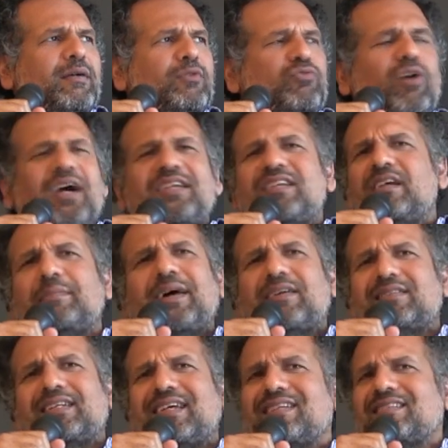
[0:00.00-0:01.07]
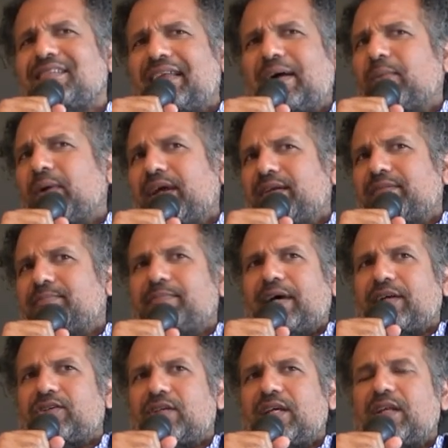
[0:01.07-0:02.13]
Writing about it isn't that weird,
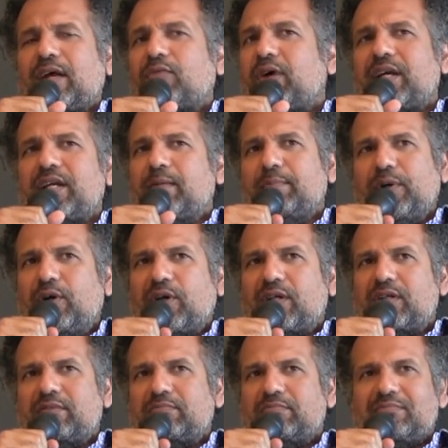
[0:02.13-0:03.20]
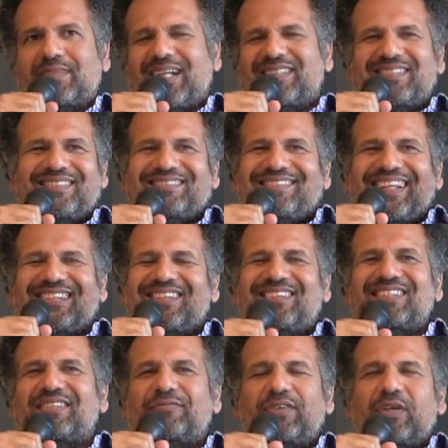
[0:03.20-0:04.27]
actually, like writing a book. Mm. That's that's
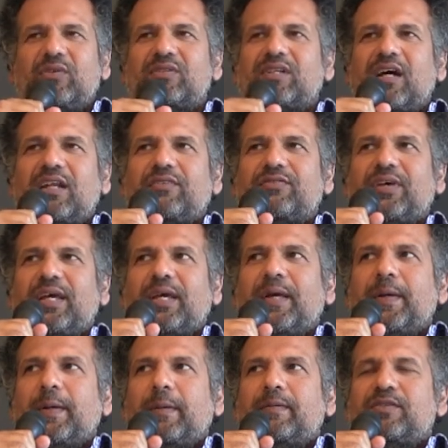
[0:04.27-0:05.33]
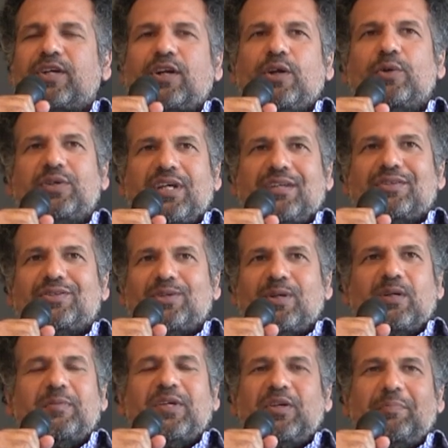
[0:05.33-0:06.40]
because it feels kind of secluded. Do you
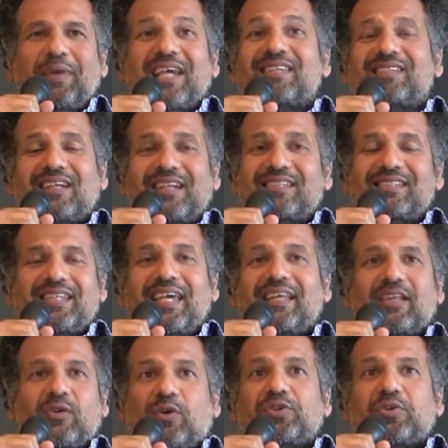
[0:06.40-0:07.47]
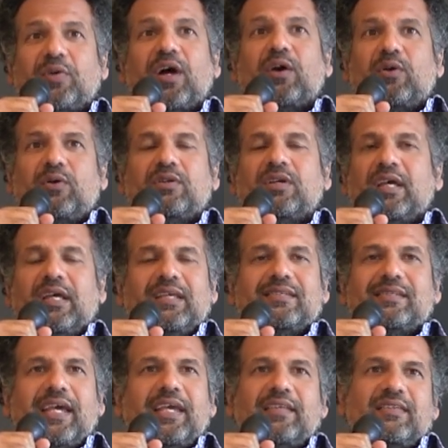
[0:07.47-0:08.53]
know what I mean? You're basically sure, yeah. sitting there on your own
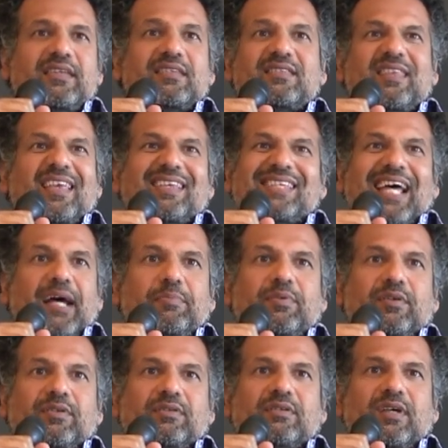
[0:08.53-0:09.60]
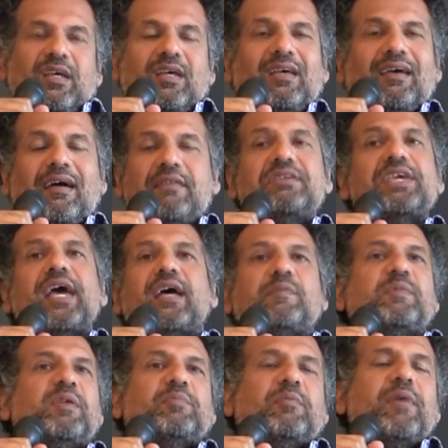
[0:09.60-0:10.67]
saying these things happened. And yeah,
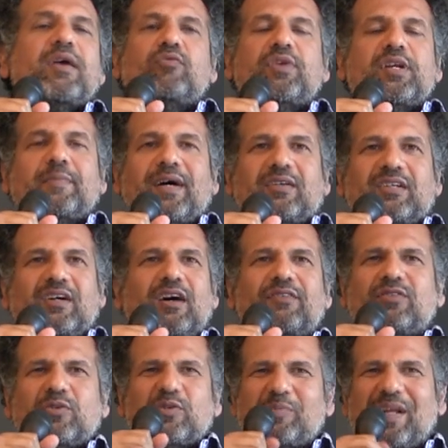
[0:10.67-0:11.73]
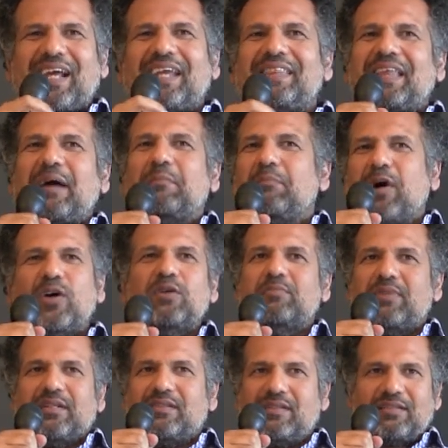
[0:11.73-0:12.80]
people may read about it afterwards, but in that
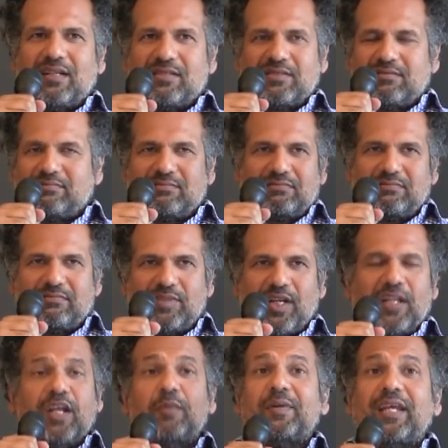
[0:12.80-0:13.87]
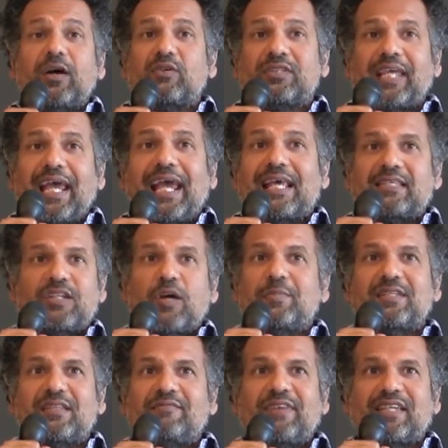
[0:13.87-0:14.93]
moment, it doesn't, mm-hmm. you know, nobody else cares and
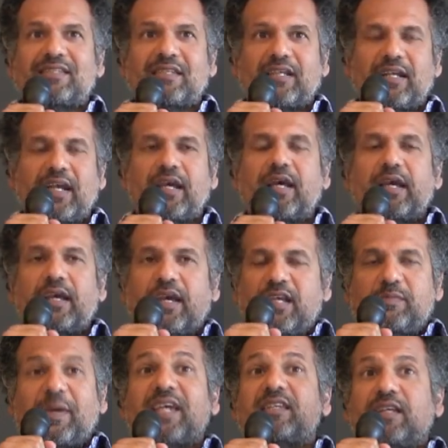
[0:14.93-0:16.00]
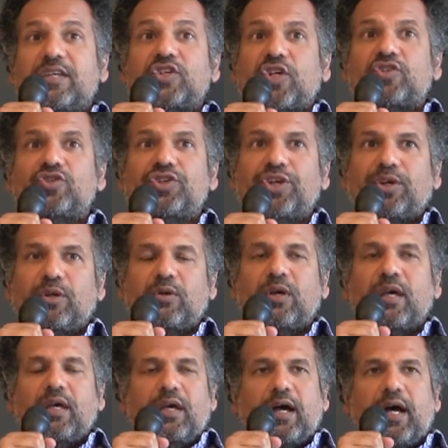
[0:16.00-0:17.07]
nobody's invested in it. It's basically just you
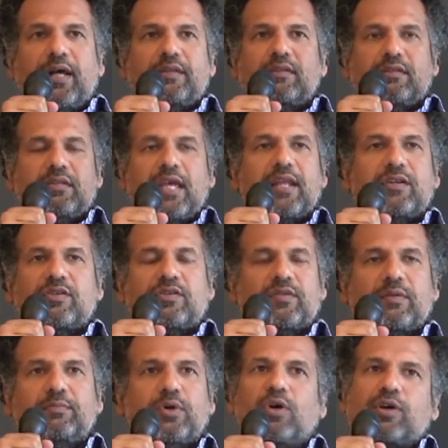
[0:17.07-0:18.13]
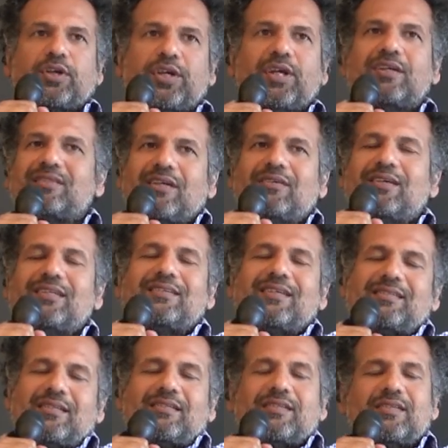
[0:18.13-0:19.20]
and the editor of the book. You know, so it's,
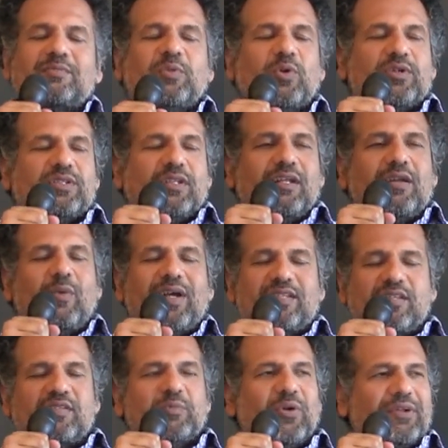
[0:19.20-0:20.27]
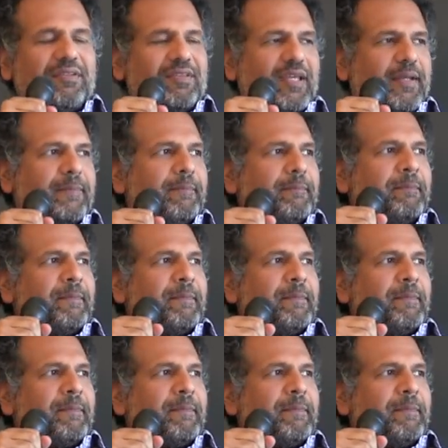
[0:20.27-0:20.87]
yeah, it's, yeah. it's, a small, it's a, in a way, it's a smaller thing.